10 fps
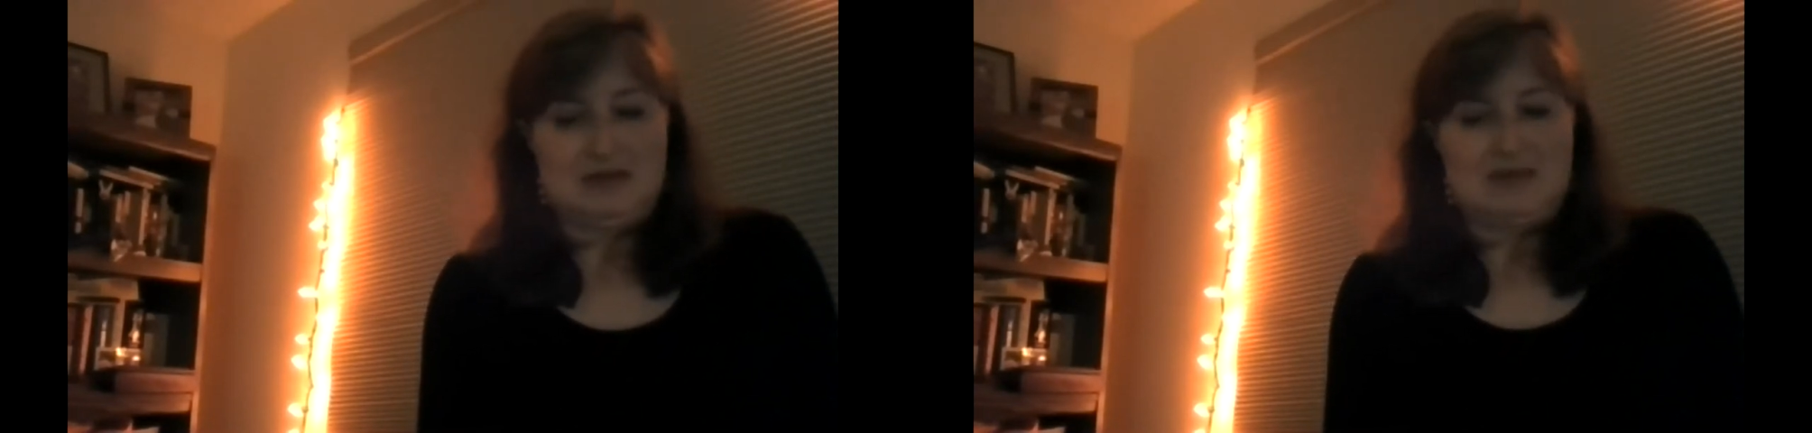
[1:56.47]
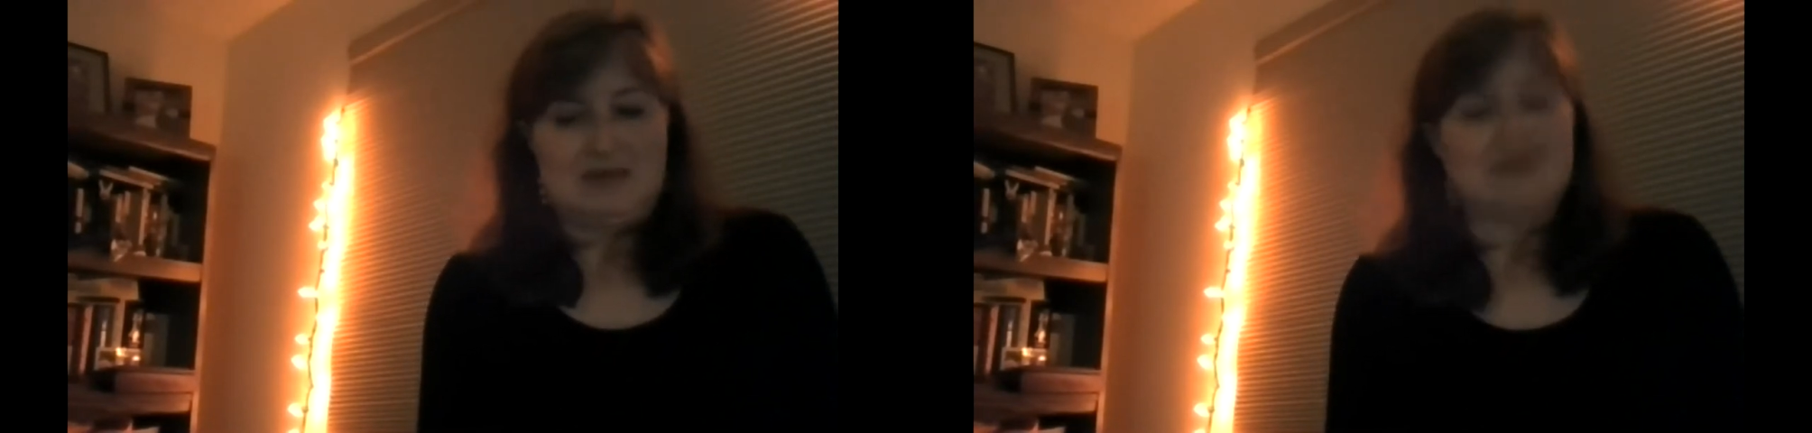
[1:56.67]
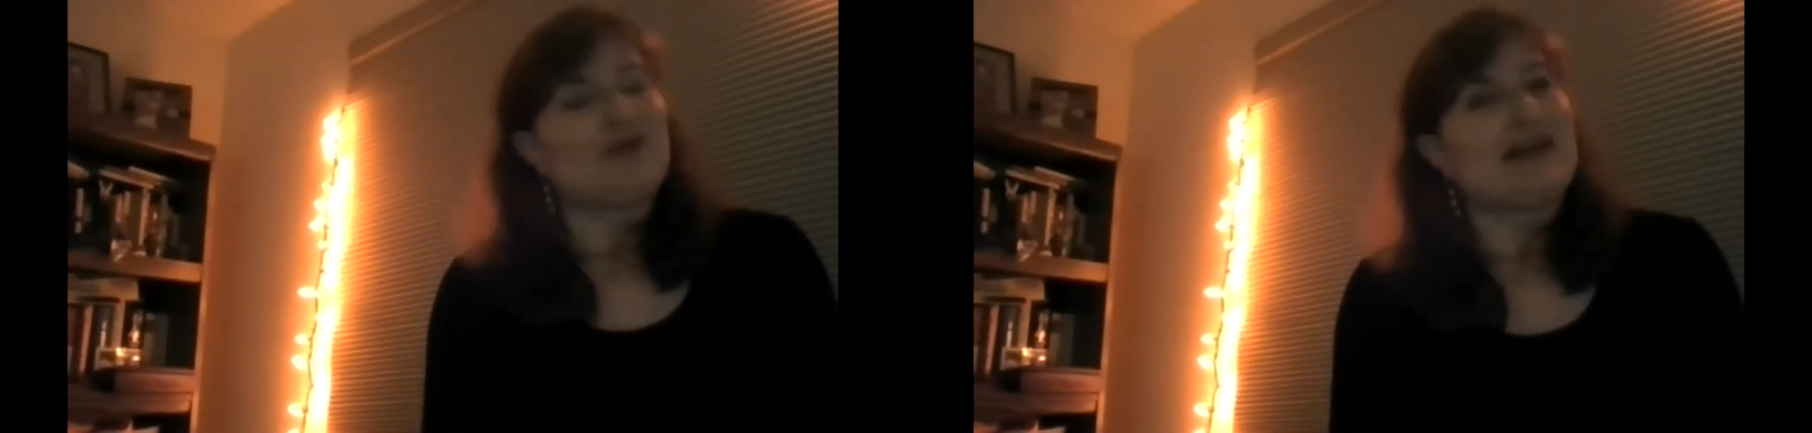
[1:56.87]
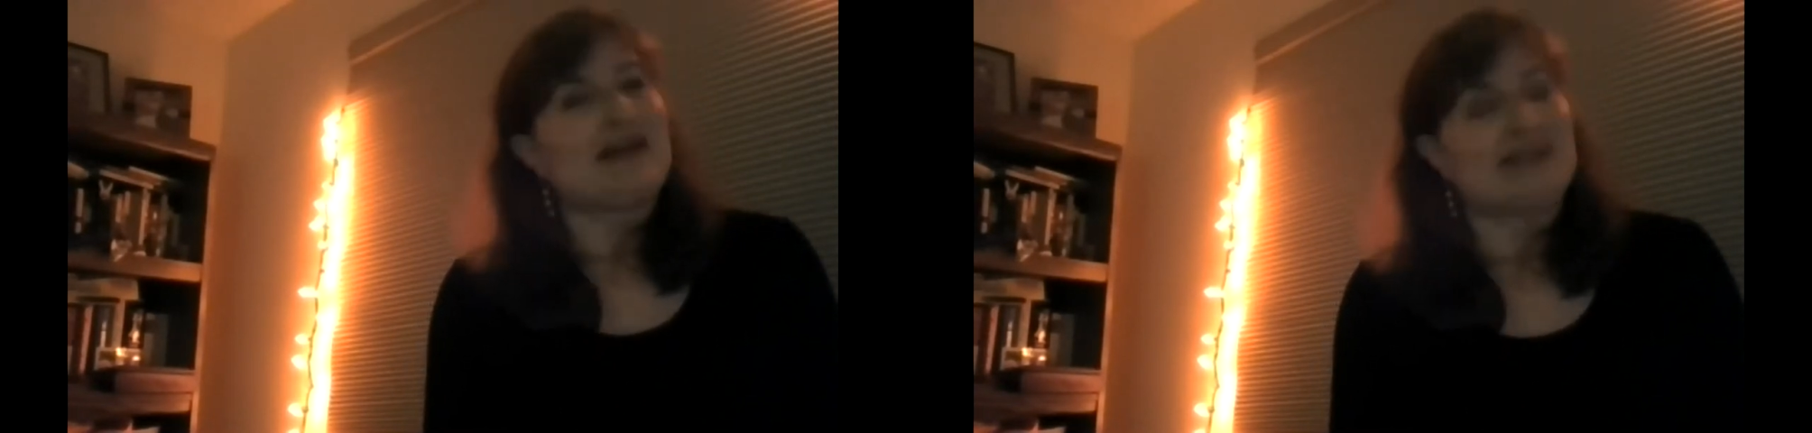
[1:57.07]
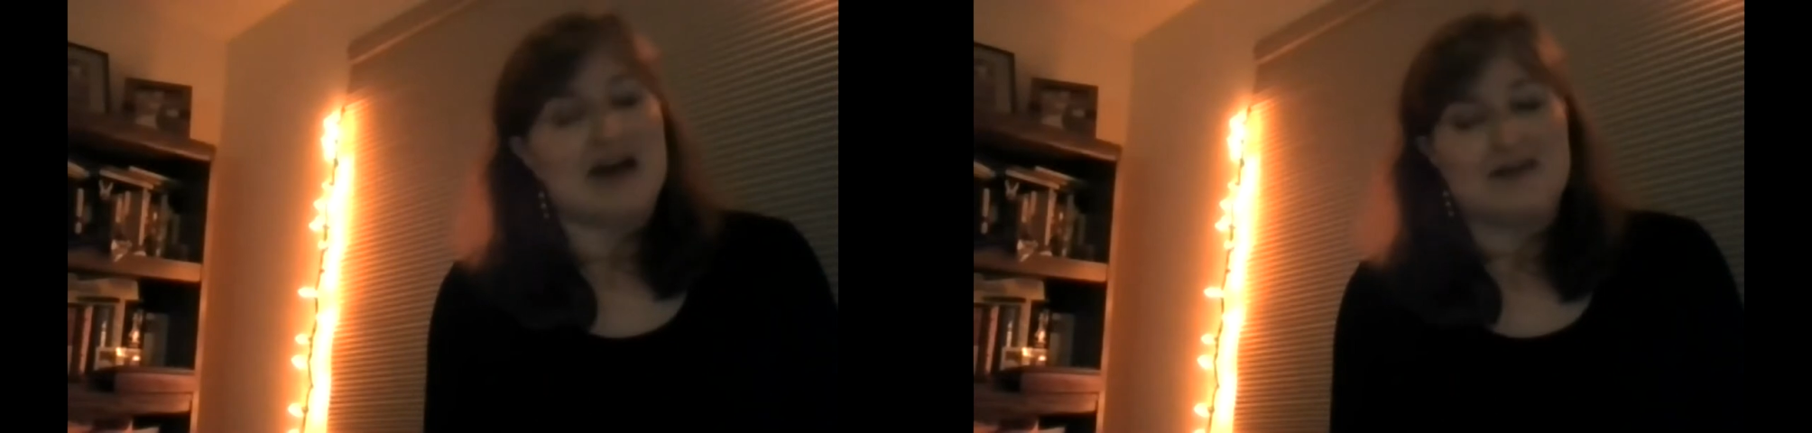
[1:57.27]
Before I
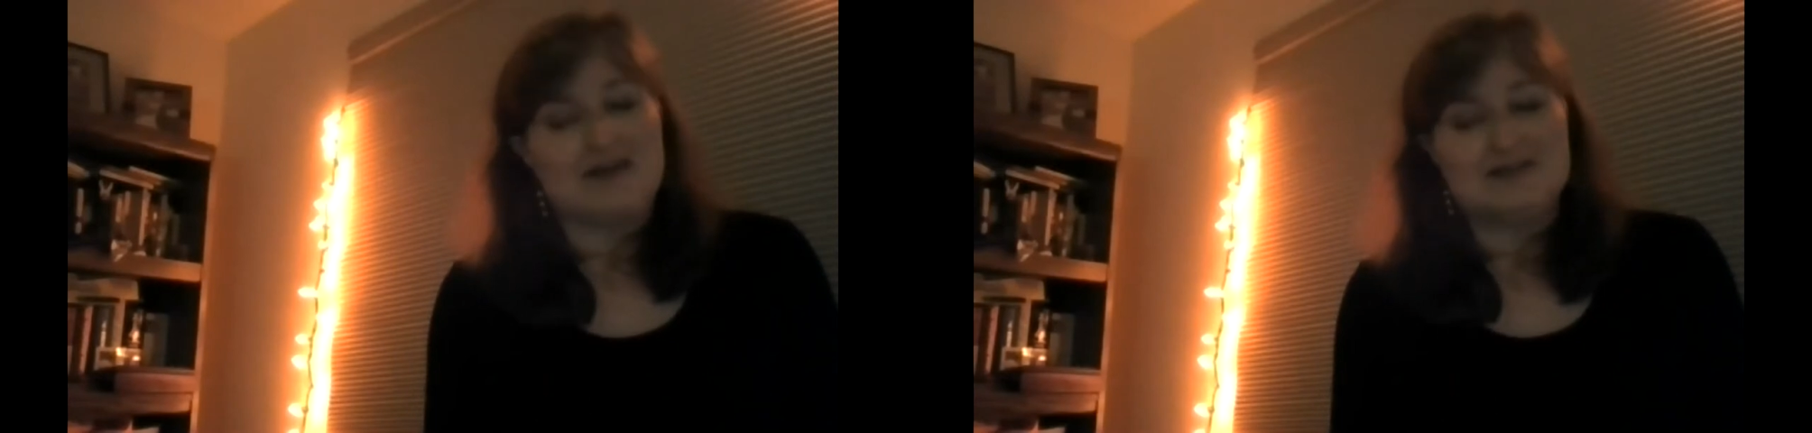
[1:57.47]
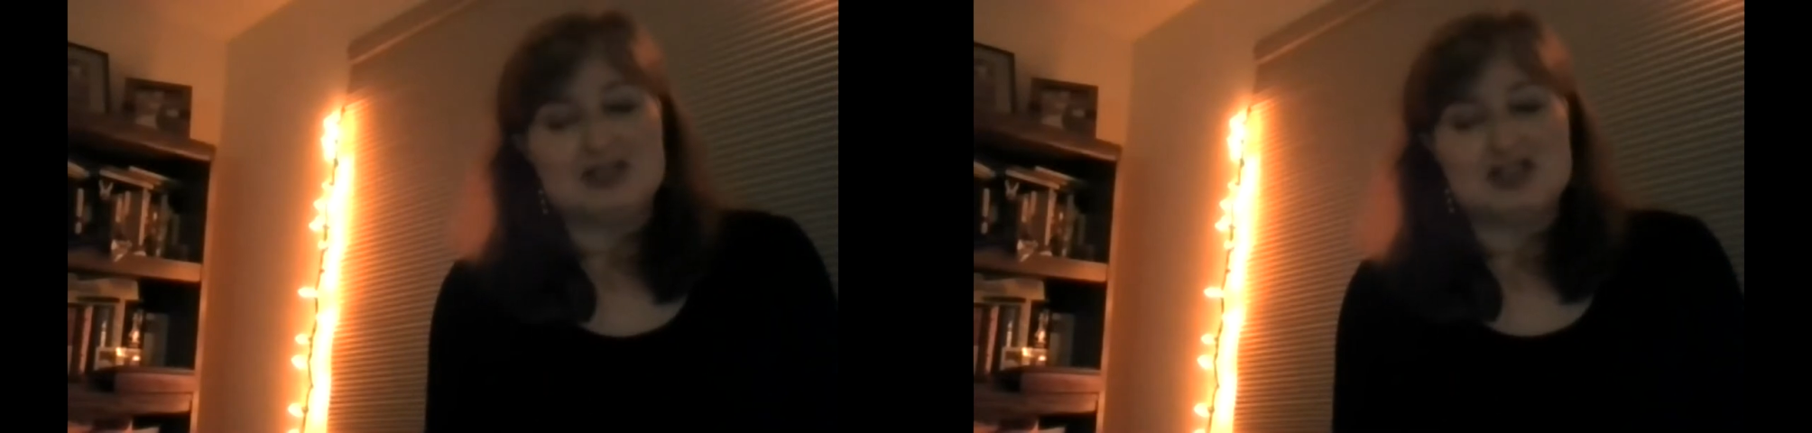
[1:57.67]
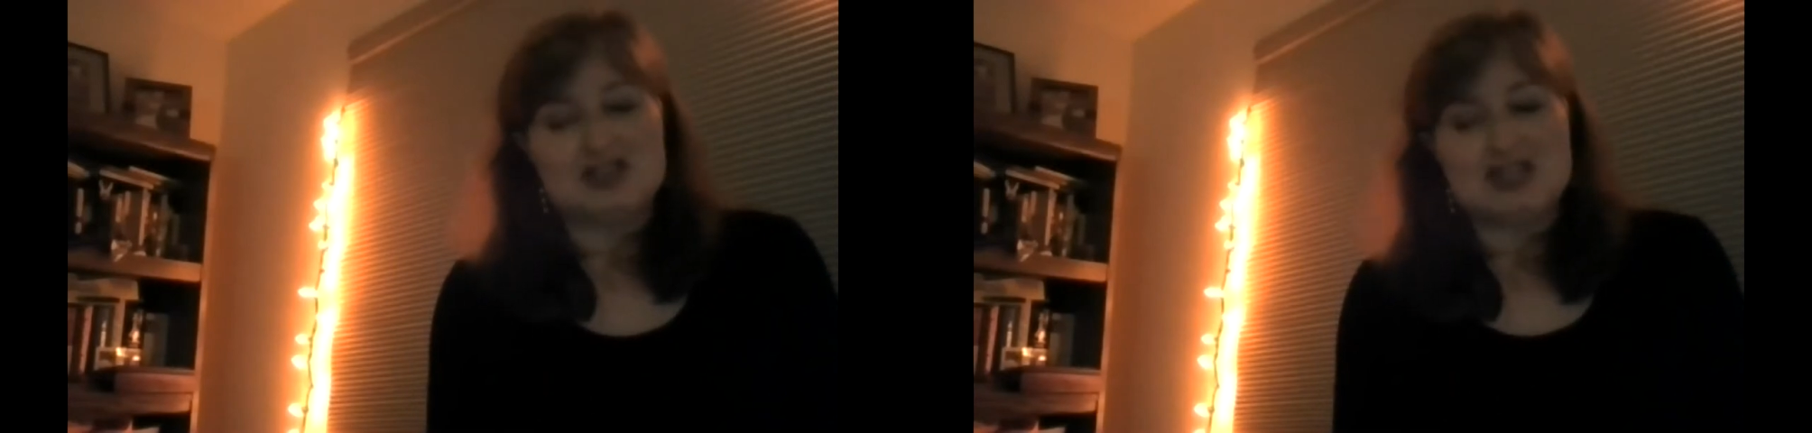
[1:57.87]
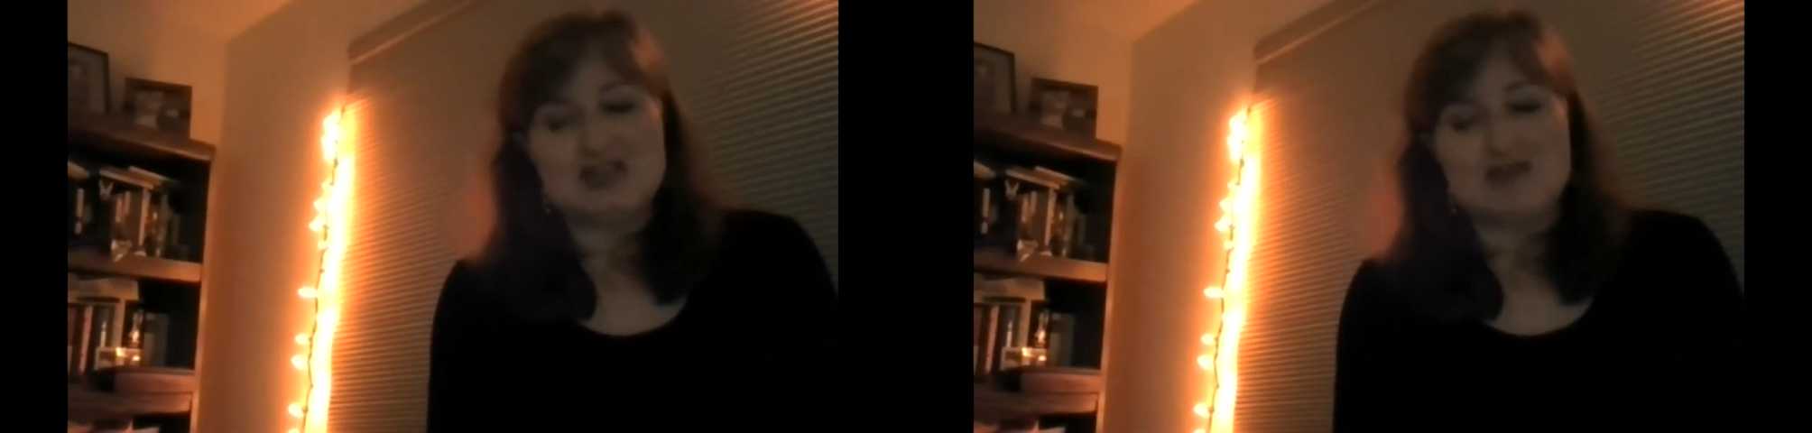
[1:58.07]
left, she